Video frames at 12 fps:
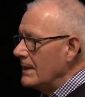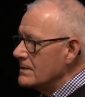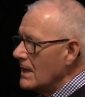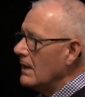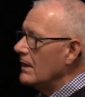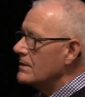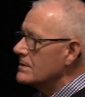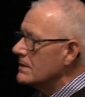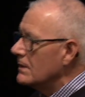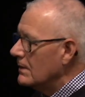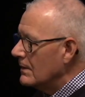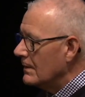I challenge
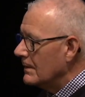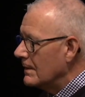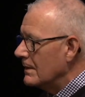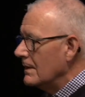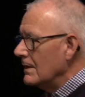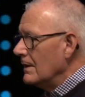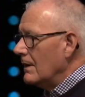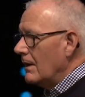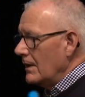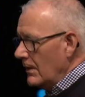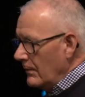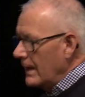you
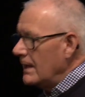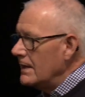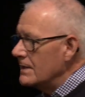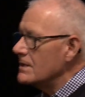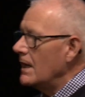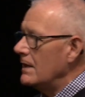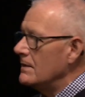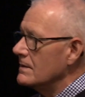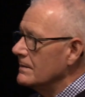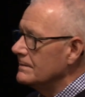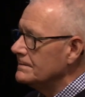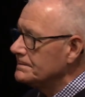are you ready to
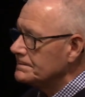change?